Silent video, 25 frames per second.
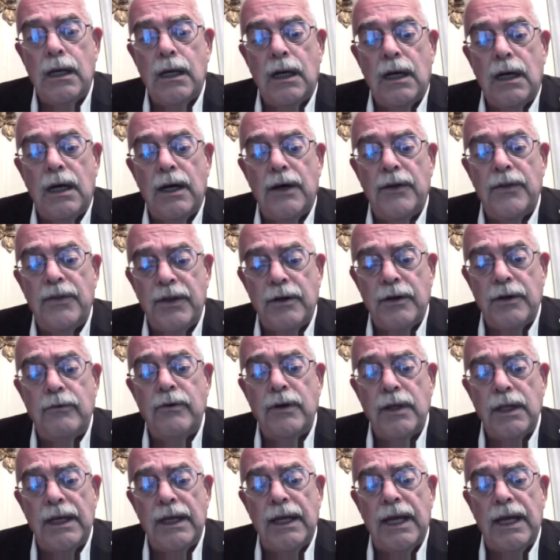Uh, they're
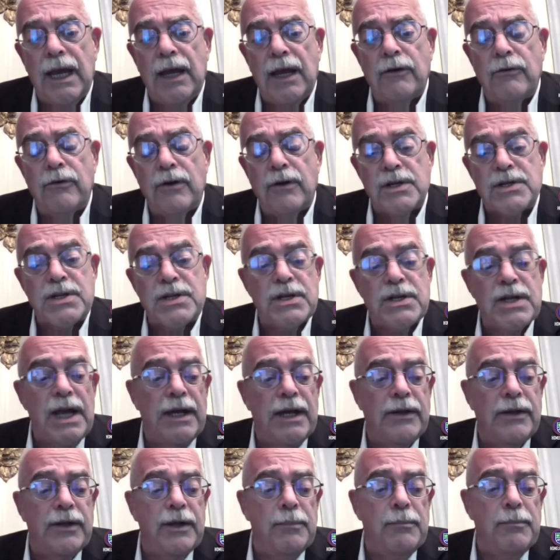really at risk.
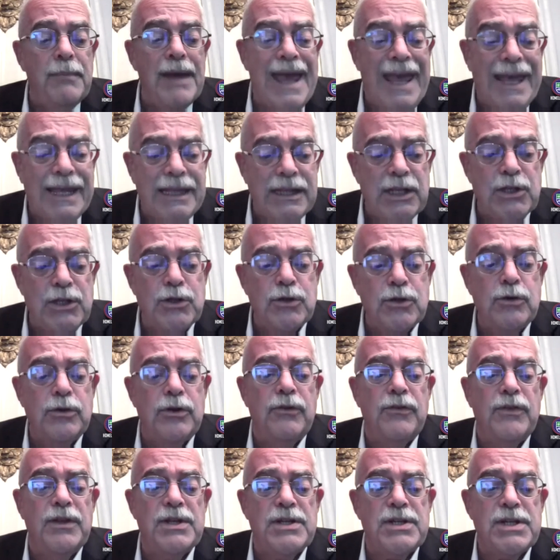And the magnitude
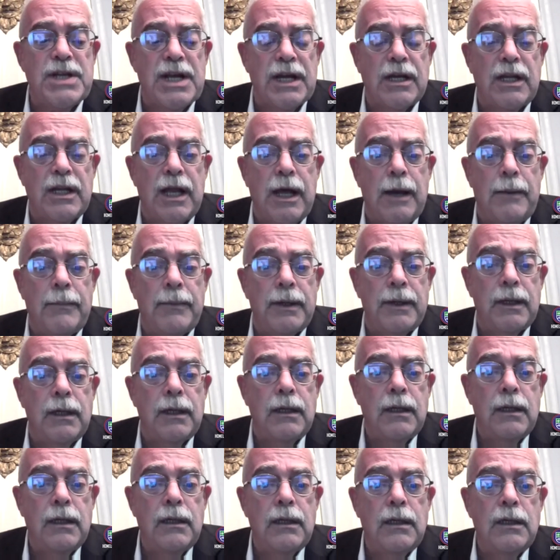of this economic
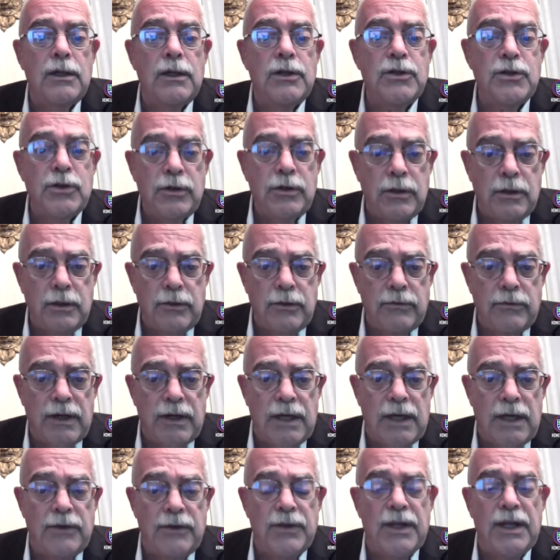
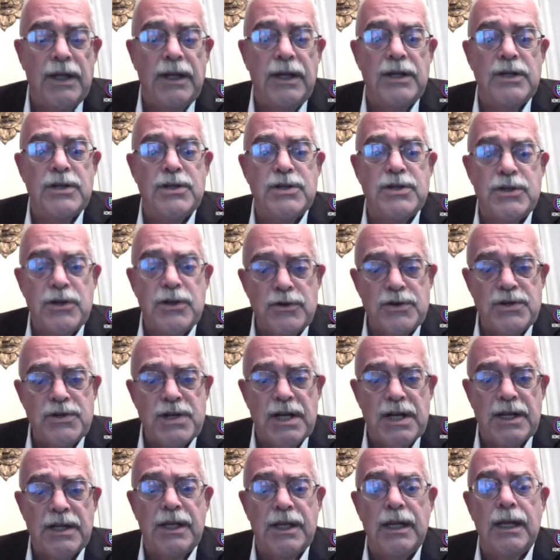turnaround that is so
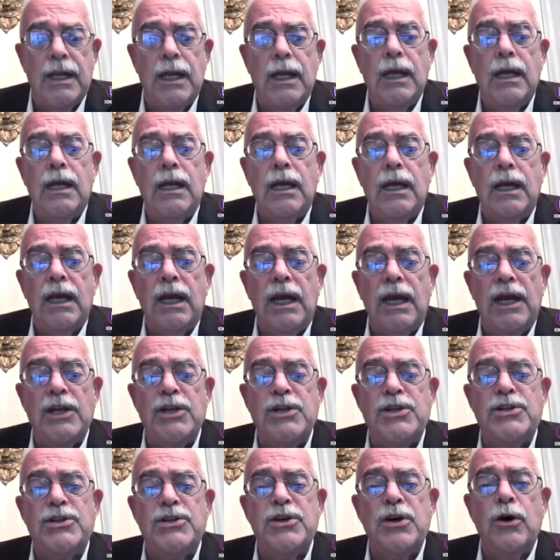sudden
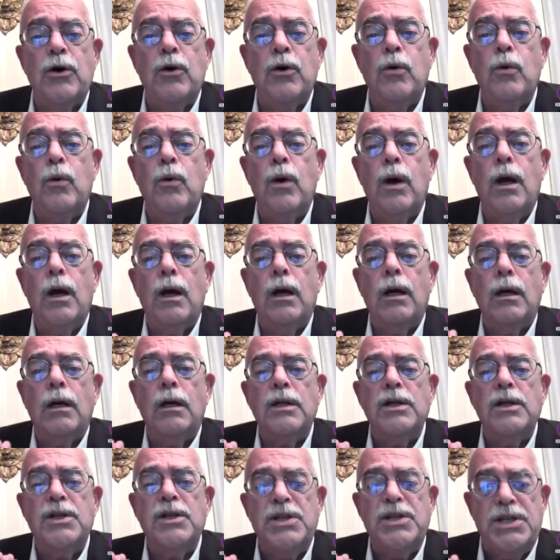and so
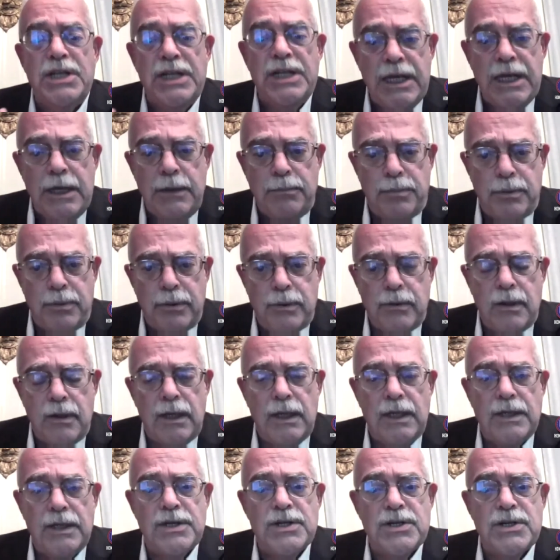deep
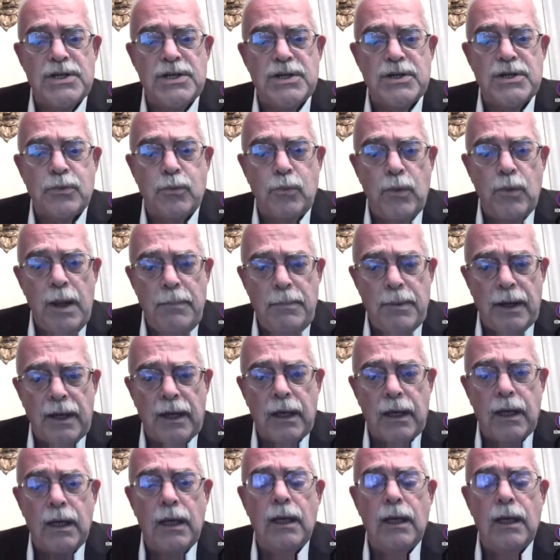and sweeping